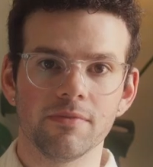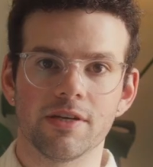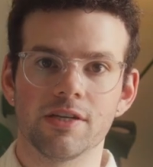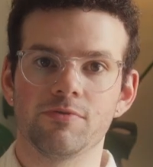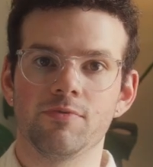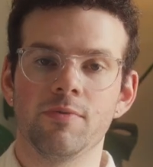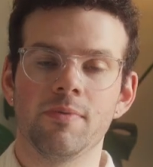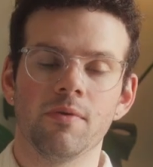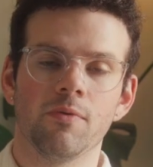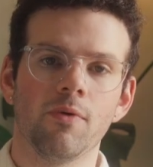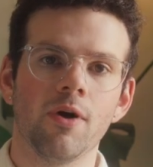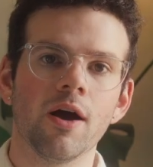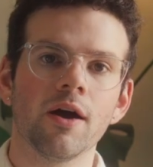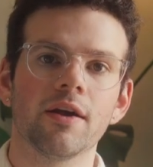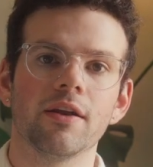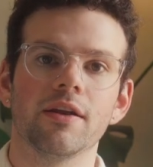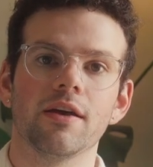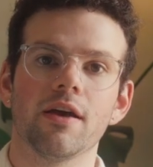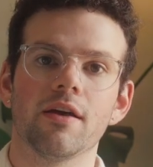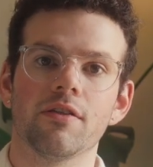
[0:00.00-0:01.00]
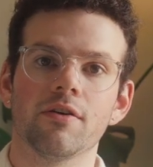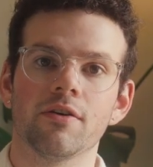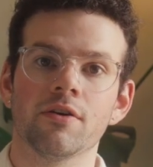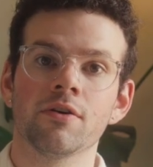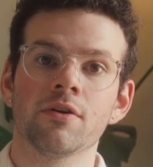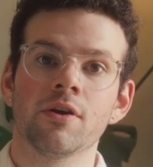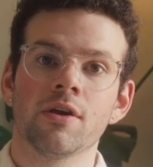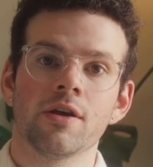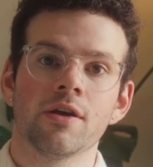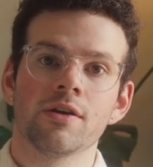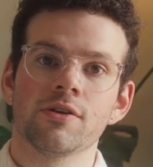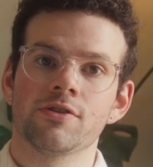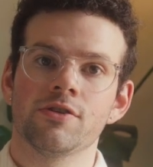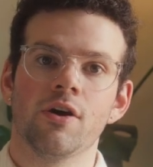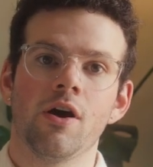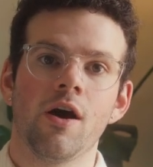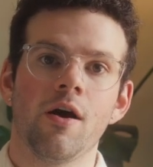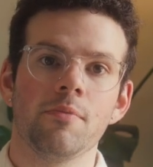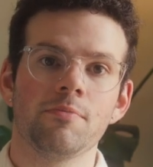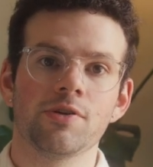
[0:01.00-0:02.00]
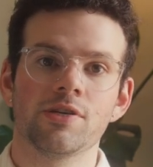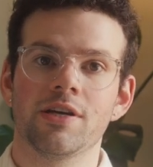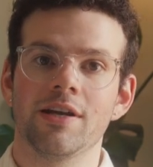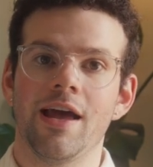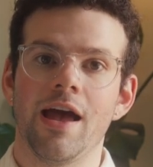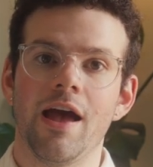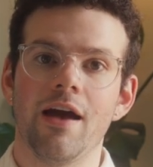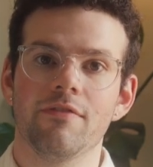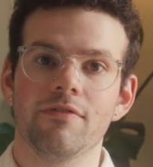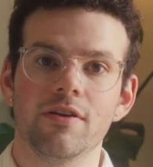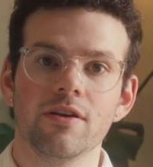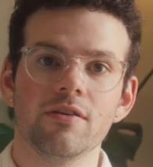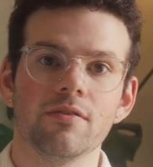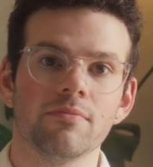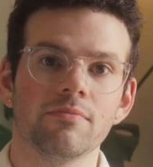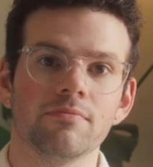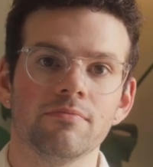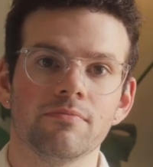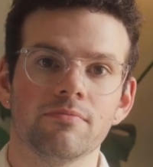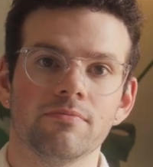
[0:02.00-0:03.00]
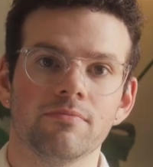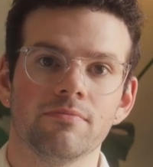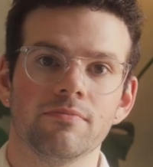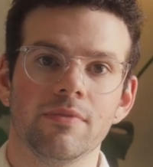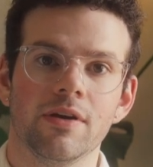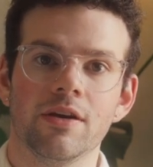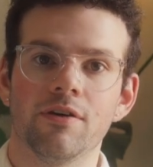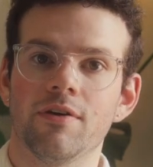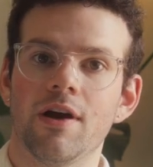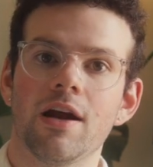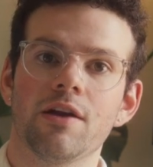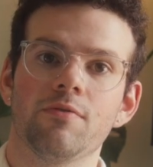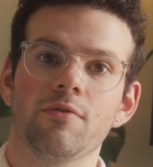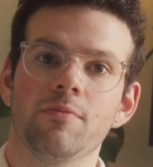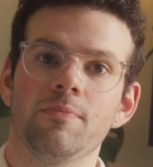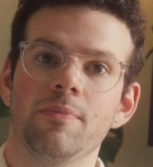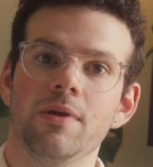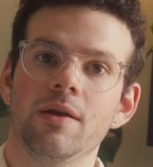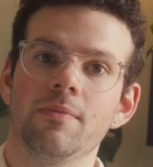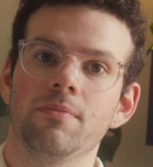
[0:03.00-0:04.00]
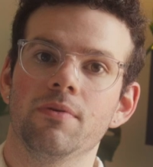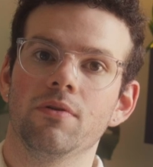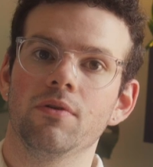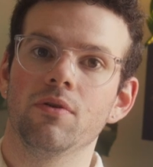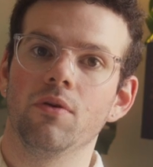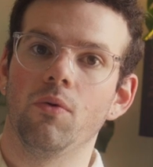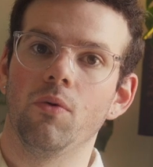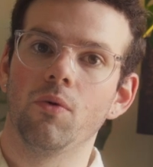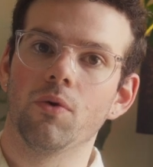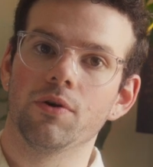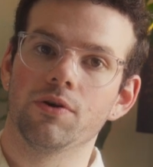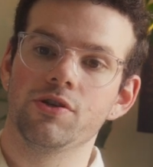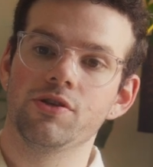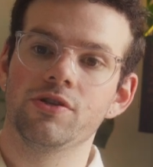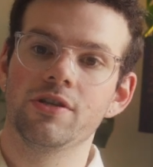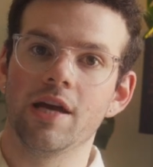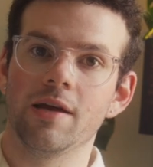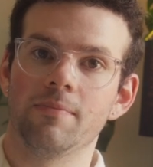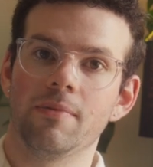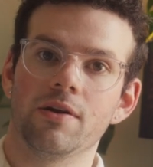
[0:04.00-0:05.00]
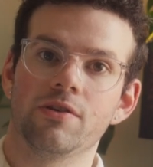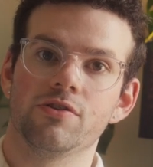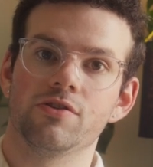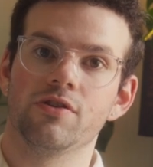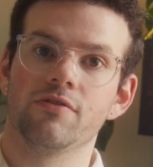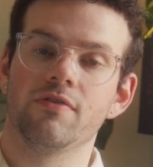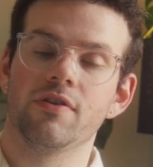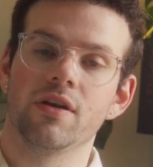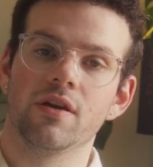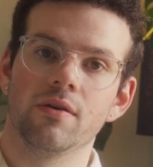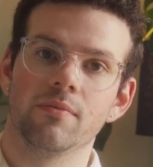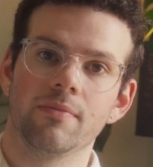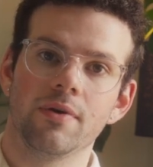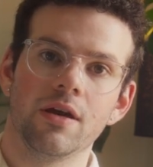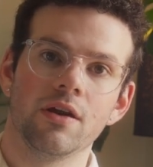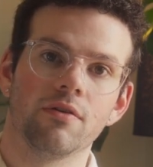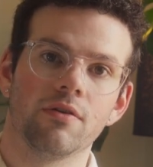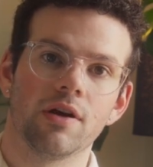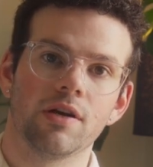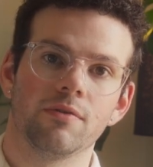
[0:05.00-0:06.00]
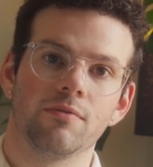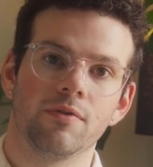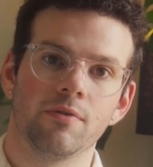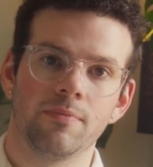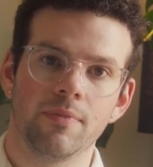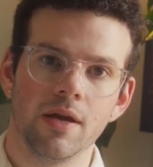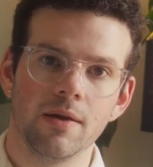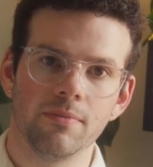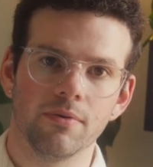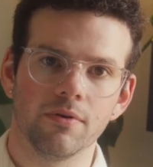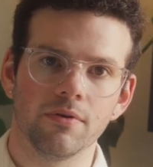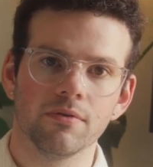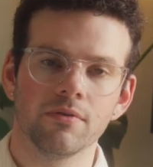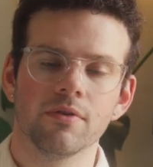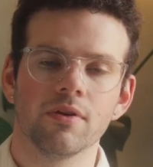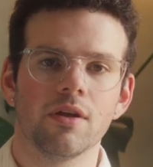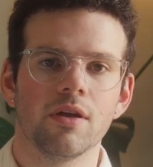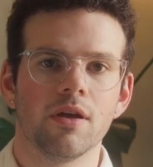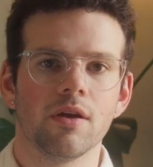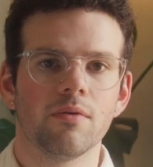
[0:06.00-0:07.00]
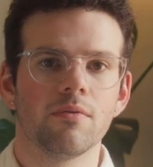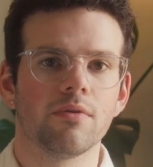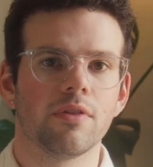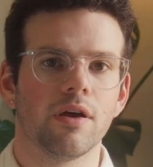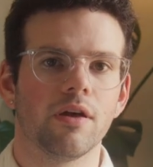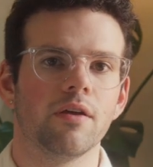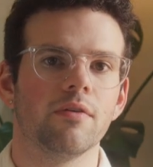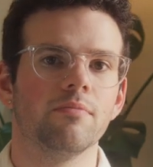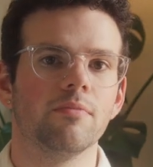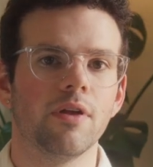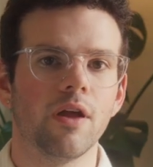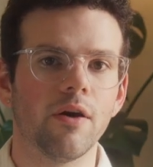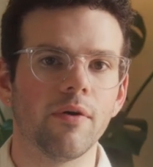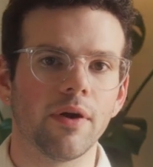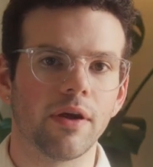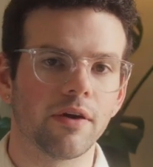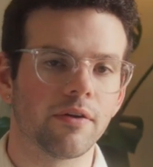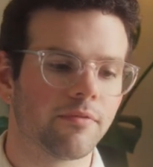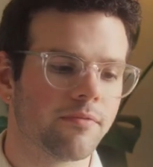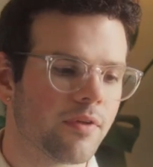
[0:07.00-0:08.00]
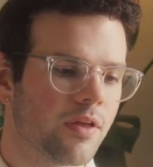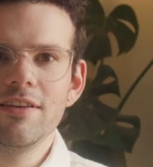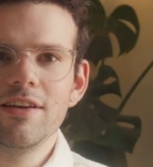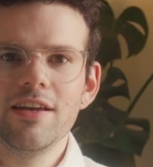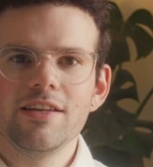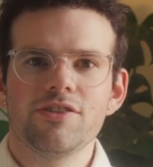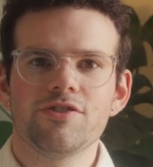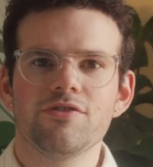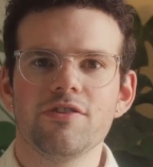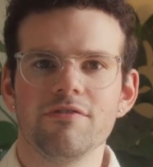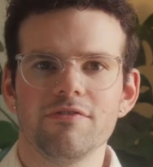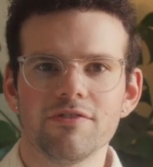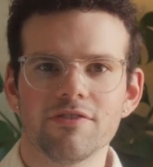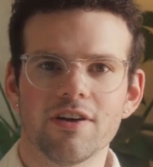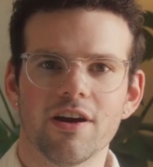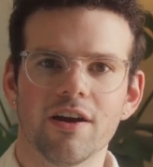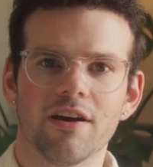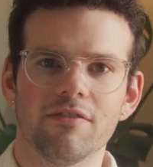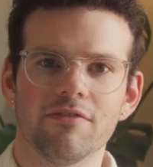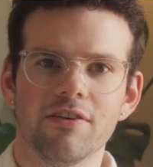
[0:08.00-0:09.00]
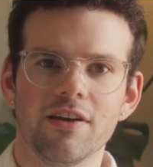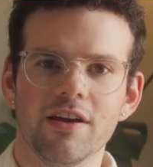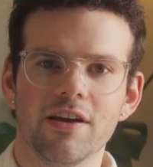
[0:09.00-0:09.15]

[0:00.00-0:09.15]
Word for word: because we've been walking together, so I'm just gonna have him interact with people or just take pictures of him interacting with people without him knowing. It's street photography.